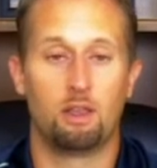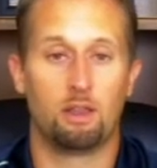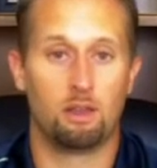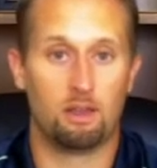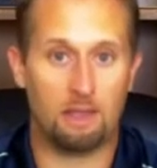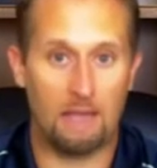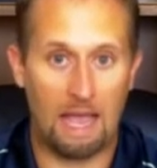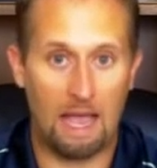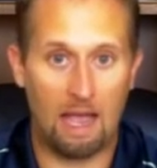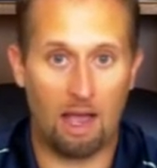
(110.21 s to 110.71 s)

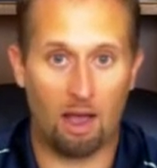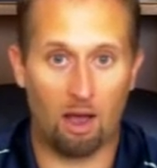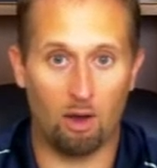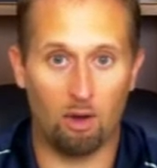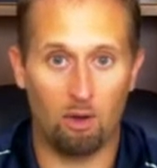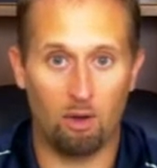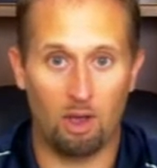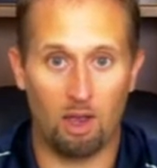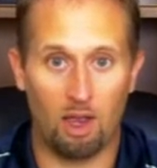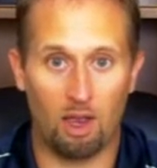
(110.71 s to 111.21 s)

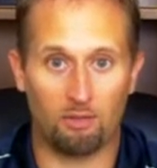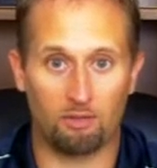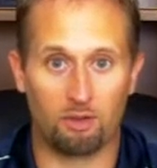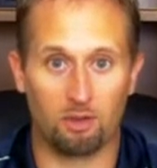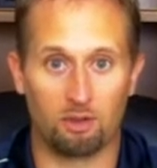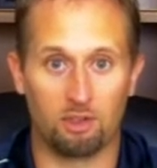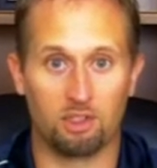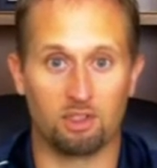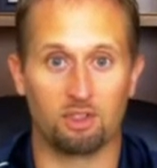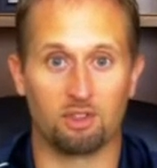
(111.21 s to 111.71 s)
Now, after
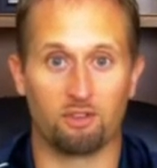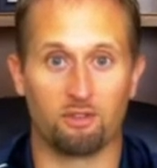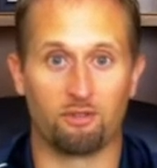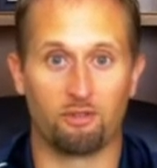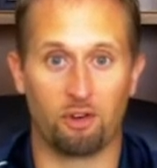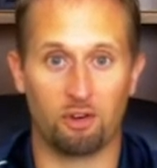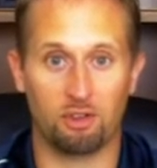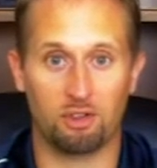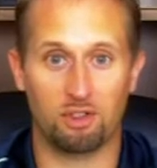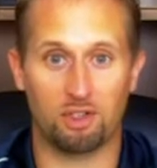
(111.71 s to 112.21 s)
just the
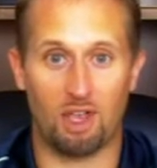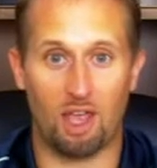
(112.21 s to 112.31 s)
first